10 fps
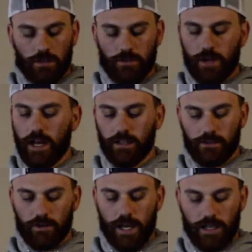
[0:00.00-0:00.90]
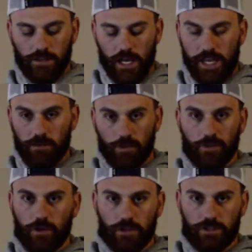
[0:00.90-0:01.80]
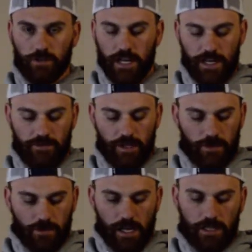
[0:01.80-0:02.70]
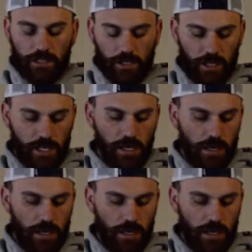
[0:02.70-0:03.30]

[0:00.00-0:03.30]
They're not light, but they're also not heavy. They're not clunky.